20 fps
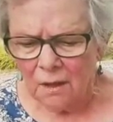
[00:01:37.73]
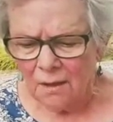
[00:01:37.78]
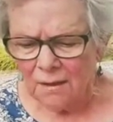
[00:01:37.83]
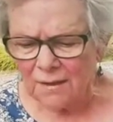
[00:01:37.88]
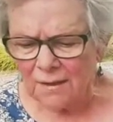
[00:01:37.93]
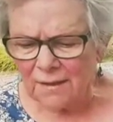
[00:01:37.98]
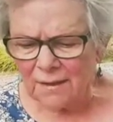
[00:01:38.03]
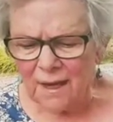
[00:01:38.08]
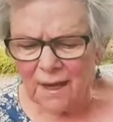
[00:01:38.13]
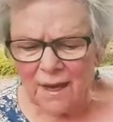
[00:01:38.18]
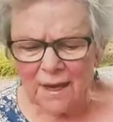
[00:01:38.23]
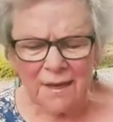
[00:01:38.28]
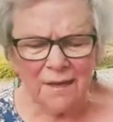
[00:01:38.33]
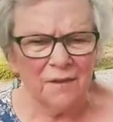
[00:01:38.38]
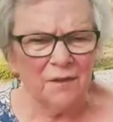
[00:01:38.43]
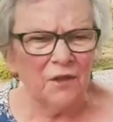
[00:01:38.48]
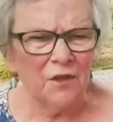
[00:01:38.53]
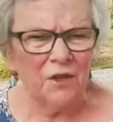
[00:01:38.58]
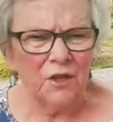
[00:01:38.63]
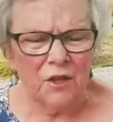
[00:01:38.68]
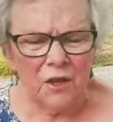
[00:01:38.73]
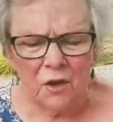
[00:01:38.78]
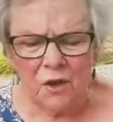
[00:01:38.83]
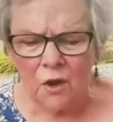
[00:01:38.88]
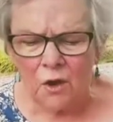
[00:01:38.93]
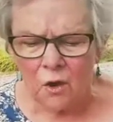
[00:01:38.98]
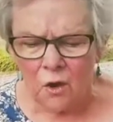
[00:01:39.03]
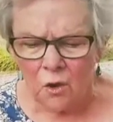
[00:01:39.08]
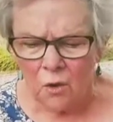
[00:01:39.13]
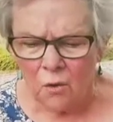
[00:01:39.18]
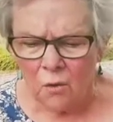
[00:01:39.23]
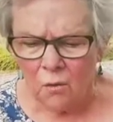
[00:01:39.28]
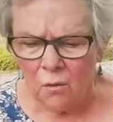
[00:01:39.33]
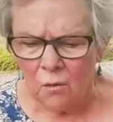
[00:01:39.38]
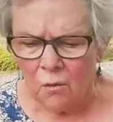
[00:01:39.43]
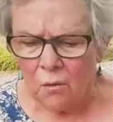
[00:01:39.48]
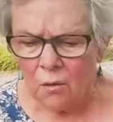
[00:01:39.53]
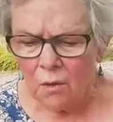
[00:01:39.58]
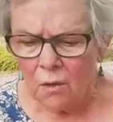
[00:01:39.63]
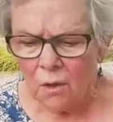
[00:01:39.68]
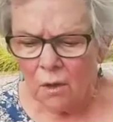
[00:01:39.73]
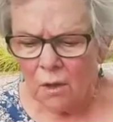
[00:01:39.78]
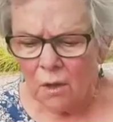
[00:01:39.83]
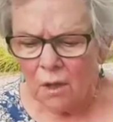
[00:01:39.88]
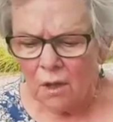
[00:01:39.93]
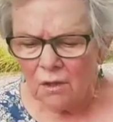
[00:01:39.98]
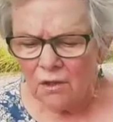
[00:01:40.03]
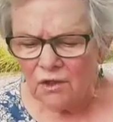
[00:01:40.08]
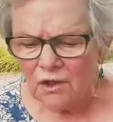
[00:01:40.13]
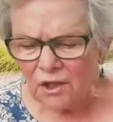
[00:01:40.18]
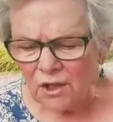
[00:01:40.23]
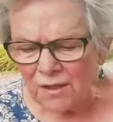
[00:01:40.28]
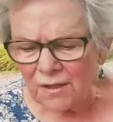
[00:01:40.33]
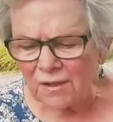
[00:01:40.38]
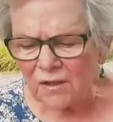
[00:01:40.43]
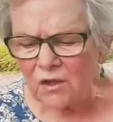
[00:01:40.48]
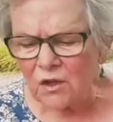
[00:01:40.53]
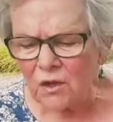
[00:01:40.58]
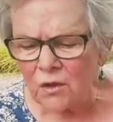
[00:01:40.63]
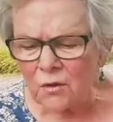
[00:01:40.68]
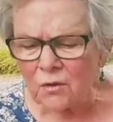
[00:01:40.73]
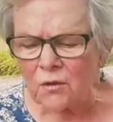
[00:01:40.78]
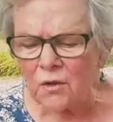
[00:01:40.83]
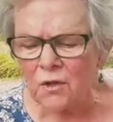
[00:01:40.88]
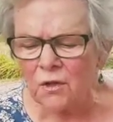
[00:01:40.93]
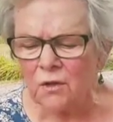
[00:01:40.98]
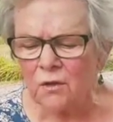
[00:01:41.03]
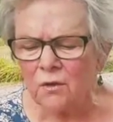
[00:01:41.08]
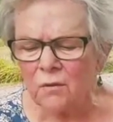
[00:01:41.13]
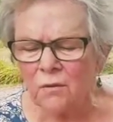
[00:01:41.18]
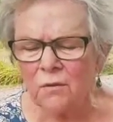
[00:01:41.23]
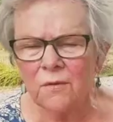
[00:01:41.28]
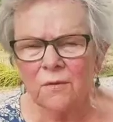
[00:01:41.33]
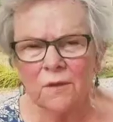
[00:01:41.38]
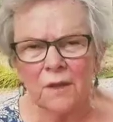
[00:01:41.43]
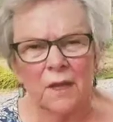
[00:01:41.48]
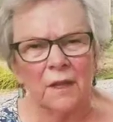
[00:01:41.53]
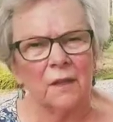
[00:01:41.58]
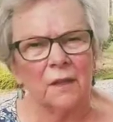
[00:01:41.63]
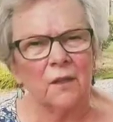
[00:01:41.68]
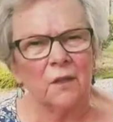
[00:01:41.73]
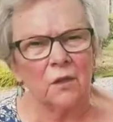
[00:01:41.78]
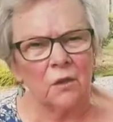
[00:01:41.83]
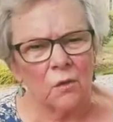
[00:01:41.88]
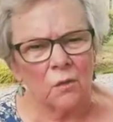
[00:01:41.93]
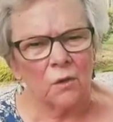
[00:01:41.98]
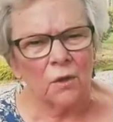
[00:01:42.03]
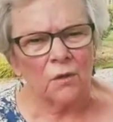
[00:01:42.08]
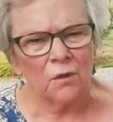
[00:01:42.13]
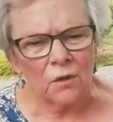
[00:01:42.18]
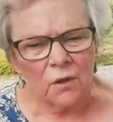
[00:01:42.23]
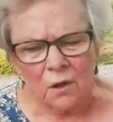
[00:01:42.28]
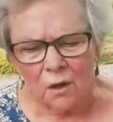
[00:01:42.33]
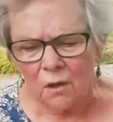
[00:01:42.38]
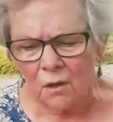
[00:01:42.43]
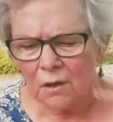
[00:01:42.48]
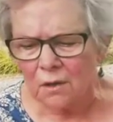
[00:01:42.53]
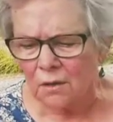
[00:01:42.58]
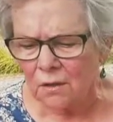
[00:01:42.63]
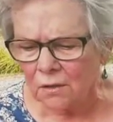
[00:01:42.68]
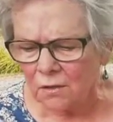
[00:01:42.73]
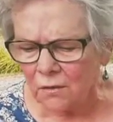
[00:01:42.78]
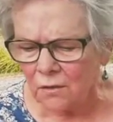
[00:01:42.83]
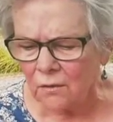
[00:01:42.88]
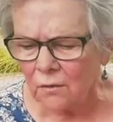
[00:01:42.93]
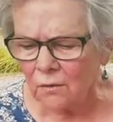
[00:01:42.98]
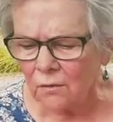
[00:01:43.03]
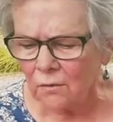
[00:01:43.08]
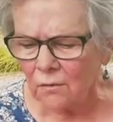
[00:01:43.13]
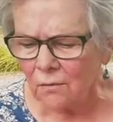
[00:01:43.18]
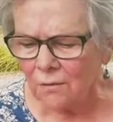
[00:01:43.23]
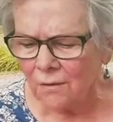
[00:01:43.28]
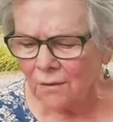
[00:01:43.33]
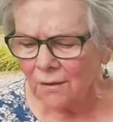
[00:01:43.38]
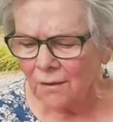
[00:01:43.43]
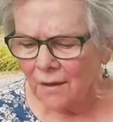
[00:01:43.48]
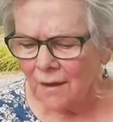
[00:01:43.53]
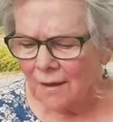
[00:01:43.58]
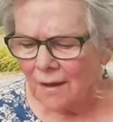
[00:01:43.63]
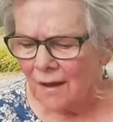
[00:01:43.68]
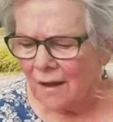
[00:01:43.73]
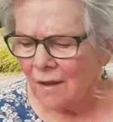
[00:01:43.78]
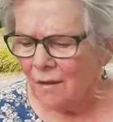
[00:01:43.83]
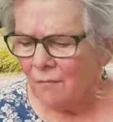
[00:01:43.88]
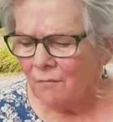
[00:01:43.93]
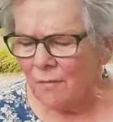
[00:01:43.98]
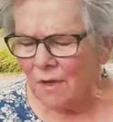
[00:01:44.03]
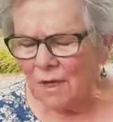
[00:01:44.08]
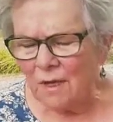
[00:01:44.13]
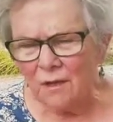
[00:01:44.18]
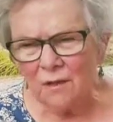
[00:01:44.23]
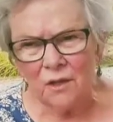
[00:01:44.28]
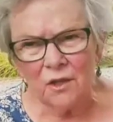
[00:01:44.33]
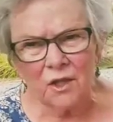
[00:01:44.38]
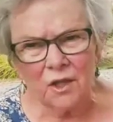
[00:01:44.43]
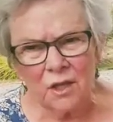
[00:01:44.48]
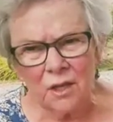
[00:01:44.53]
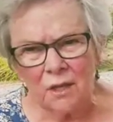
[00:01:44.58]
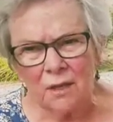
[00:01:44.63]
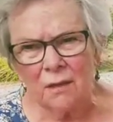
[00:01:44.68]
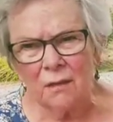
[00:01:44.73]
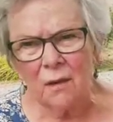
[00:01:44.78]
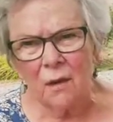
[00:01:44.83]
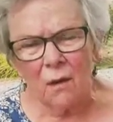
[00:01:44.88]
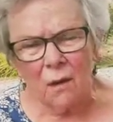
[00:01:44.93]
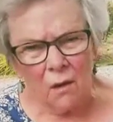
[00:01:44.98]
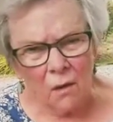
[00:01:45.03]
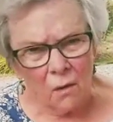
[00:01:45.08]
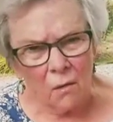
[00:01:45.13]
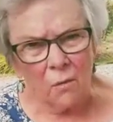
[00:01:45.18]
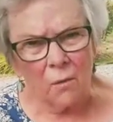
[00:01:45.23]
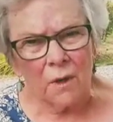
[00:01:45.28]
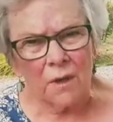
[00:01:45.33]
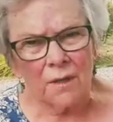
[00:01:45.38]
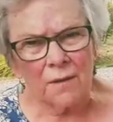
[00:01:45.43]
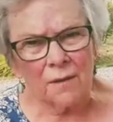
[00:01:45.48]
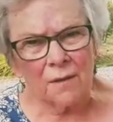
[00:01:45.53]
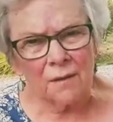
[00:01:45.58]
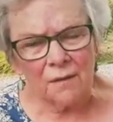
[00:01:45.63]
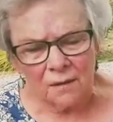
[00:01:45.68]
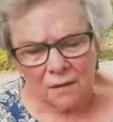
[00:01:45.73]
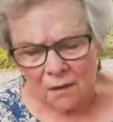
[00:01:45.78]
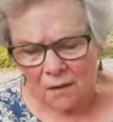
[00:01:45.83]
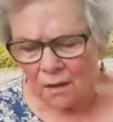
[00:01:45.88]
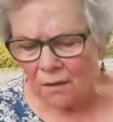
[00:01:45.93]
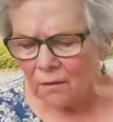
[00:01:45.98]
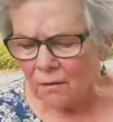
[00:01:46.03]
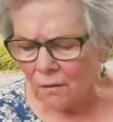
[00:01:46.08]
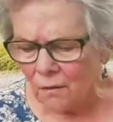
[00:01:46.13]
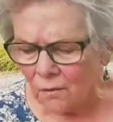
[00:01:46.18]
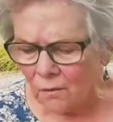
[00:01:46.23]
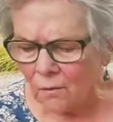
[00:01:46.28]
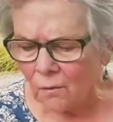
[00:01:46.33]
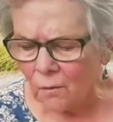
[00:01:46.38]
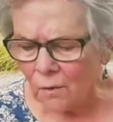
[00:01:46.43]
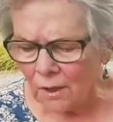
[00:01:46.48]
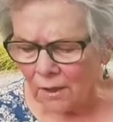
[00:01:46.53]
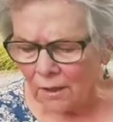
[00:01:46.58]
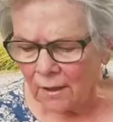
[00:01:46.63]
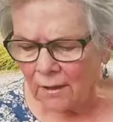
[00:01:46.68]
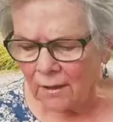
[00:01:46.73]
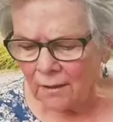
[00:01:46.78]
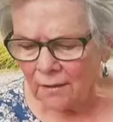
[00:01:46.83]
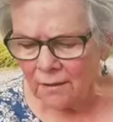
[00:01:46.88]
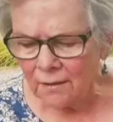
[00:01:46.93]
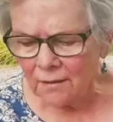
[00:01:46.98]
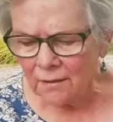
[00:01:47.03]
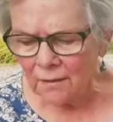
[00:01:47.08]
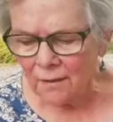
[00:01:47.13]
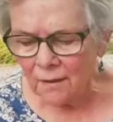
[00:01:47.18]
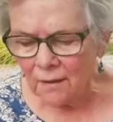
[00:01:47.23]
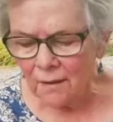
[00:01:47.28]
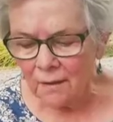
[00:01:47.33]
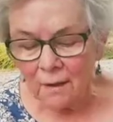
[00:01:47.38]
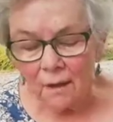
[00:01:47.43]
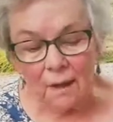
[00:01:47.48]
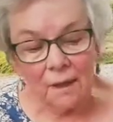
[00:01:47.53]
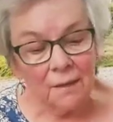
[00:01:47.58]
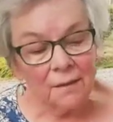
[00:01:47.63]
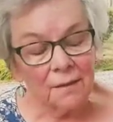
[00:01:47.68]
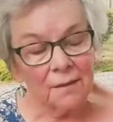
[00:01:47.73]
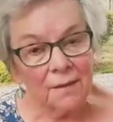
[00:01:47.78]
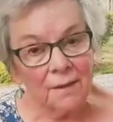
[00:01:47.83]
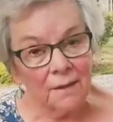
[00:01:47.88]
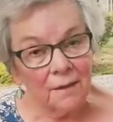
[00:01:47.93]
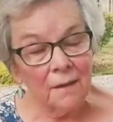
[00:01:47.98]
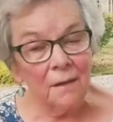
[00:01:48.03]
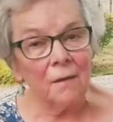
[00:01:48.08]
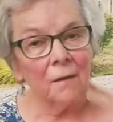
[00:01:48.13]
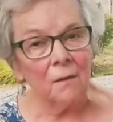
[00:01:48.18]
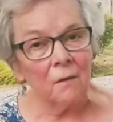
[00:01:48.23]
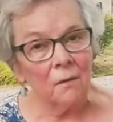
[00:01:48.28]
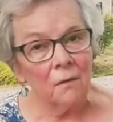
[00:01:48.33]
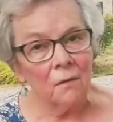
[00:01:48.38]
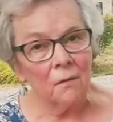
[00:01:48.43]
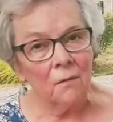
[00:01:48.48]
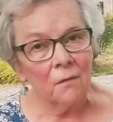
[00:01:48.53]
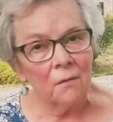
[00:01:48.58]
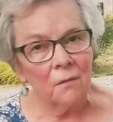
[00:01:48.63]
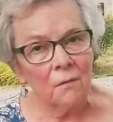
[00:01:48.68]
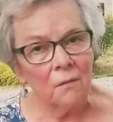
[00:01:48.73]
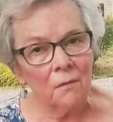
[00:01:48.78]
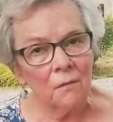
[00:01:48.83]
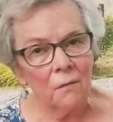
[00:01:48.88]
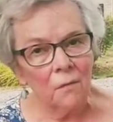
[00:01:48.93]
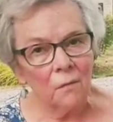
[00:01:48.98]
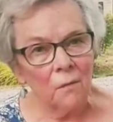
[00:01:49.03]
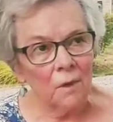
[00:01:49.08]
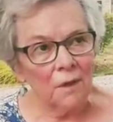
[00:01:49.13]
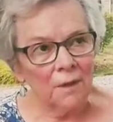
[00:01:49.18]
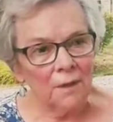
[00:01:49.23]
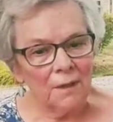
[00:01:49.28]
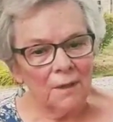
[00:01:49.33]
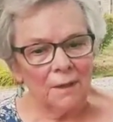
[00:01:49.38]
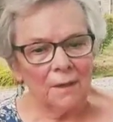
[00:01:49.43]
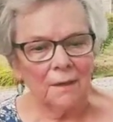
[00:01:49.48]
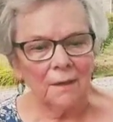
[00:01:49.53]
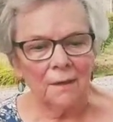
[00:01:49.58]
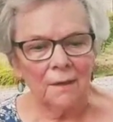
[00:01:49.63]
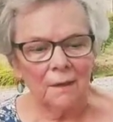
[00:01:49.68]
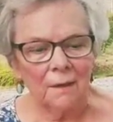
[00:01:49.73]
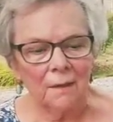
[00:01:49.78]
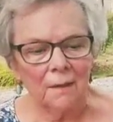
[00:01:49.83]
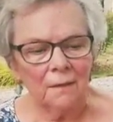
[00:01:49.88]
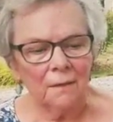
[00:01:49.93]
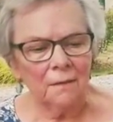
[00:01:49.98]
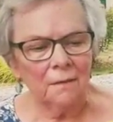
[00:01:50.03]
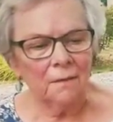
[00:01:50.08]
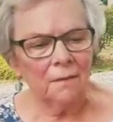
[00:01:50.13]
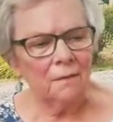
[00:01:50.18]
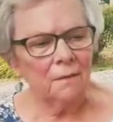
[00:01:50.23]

Say you. Just who do you think you're talking to? Mean Jean always got her way. Until one day.